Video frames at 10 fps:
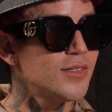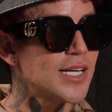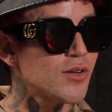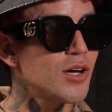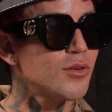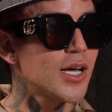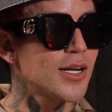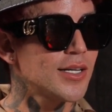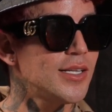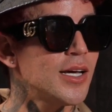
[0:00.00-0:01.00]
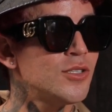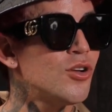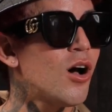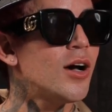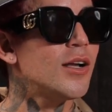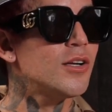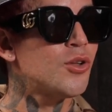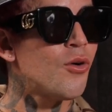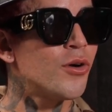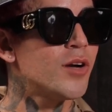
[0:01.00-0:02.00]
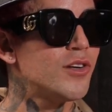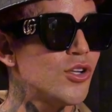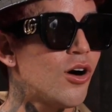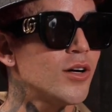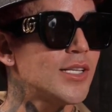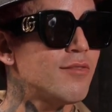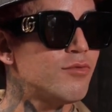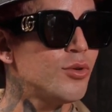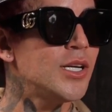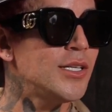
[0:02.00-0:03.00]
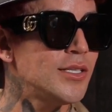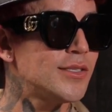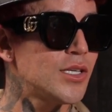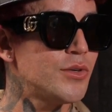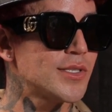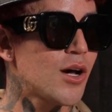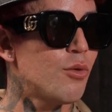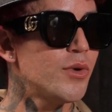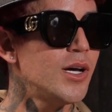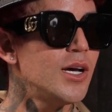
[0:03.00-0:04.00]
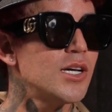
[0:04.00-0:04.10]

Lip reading: That's how I look at it. Like, they are not the owner of a dog that really needs serious help.